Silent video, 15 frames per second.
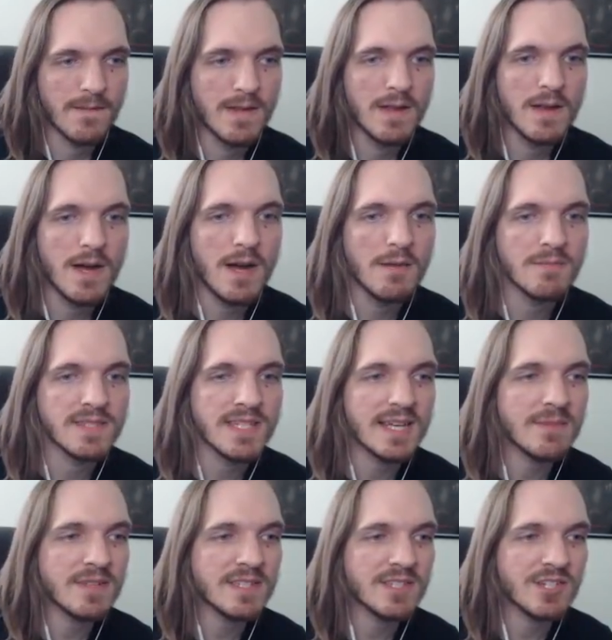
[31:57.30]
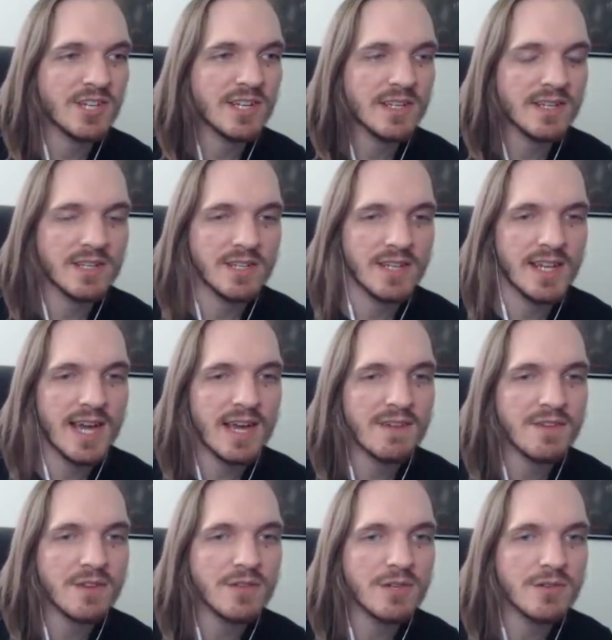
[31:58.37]
Samus, if
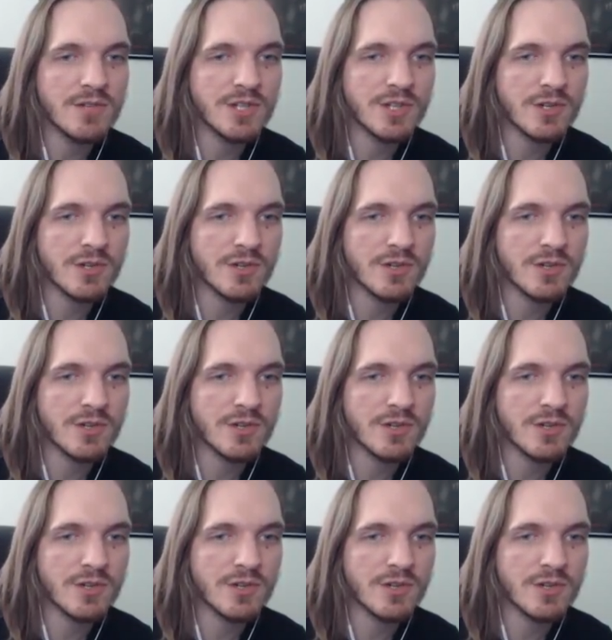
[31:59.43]
you use your